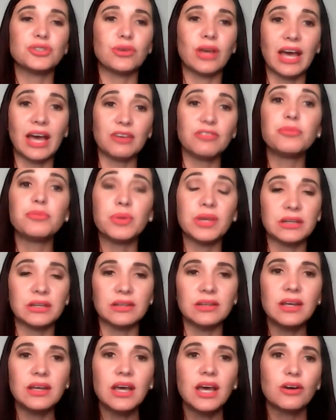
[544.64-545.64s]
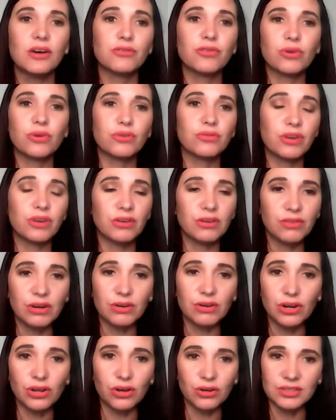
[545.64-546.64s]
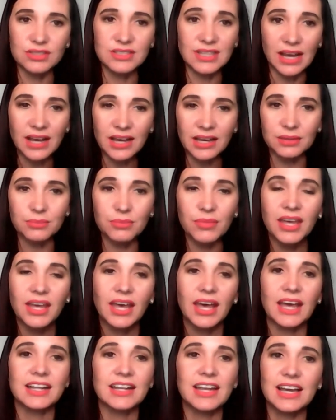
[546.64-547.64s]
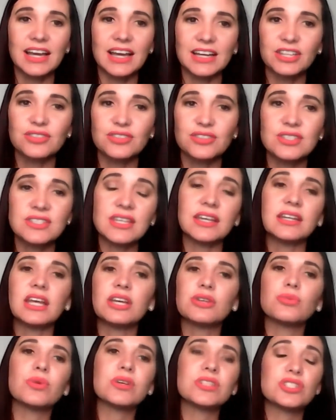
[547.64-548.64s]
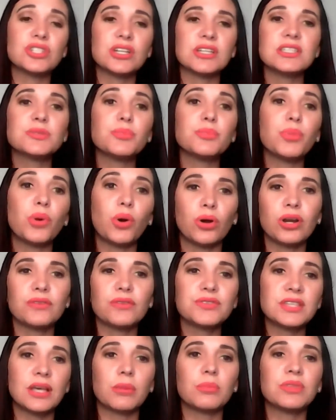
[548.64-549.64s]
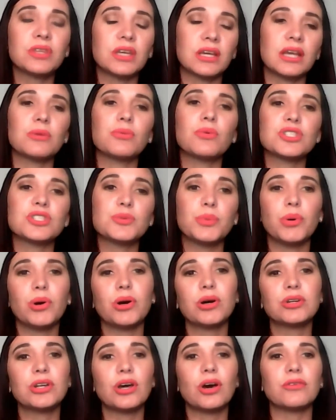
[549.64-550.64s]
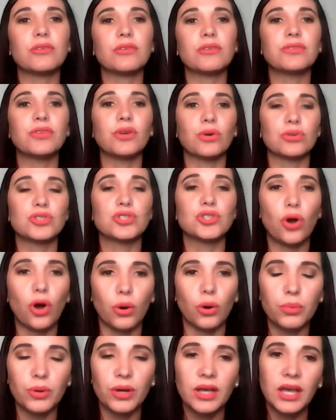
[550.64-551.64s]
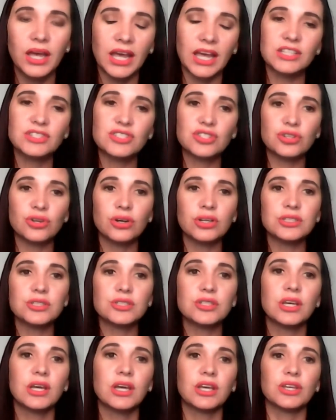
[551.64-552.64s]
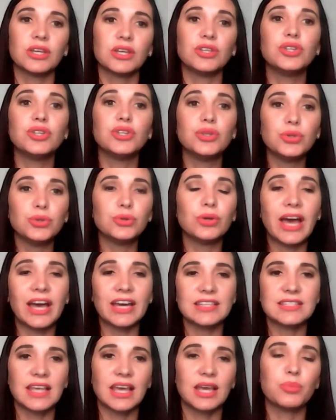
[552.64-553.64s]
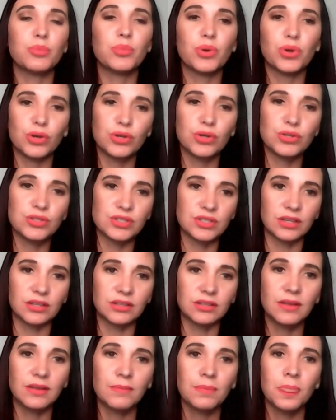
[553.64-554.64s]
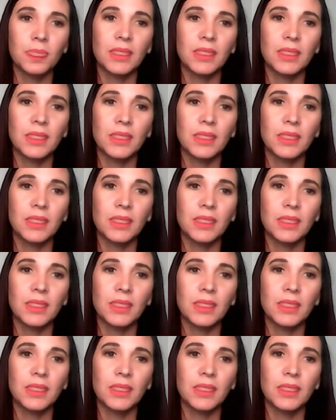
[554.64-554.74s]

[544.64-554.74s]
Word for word: you have been for a very, very long time. And like you said, it was just part of something. It was part of your job. It's not you as a person.